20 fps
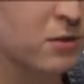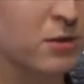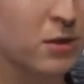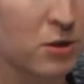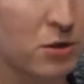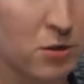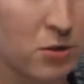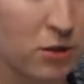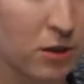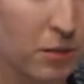
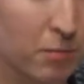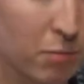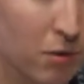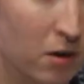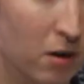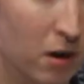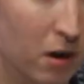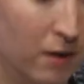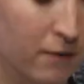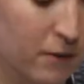usually
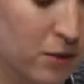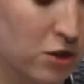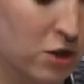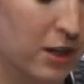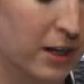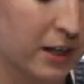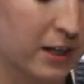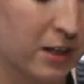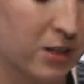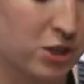print off a
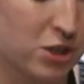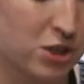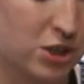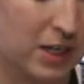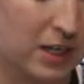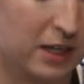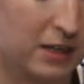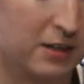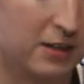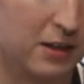check-in
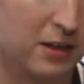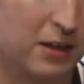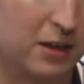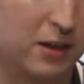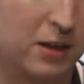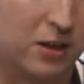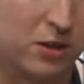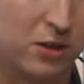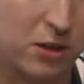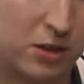sheet
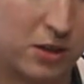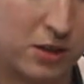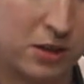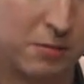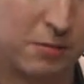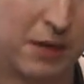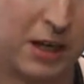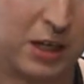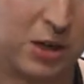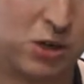just
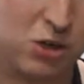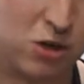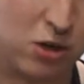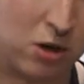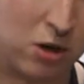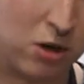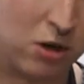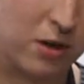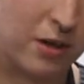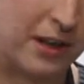to make
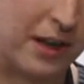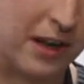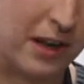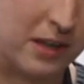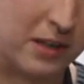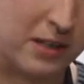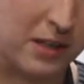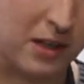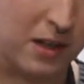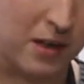sure
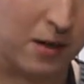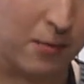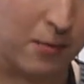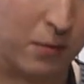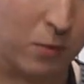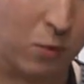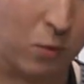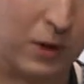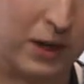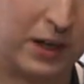that
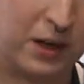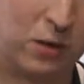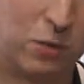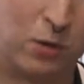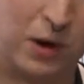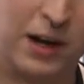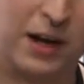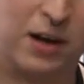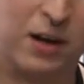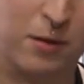we can
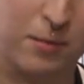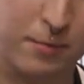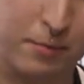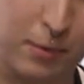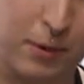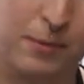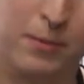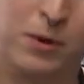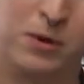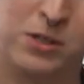write
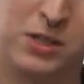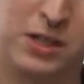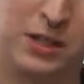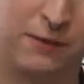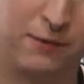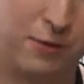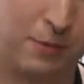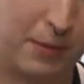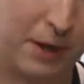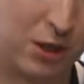most of the
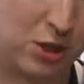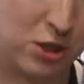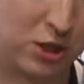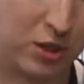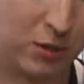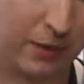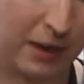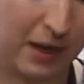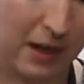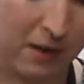information
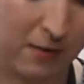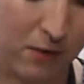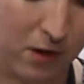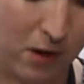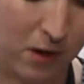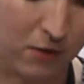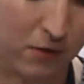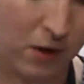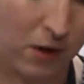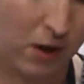that we have
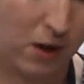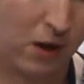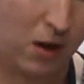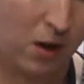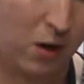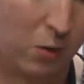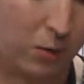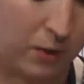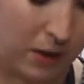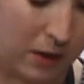off.
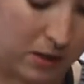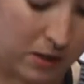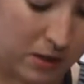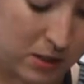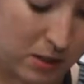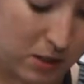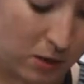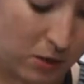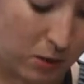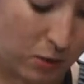We
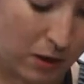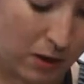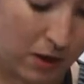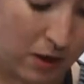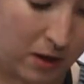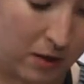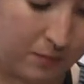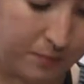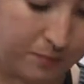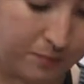
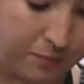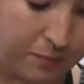also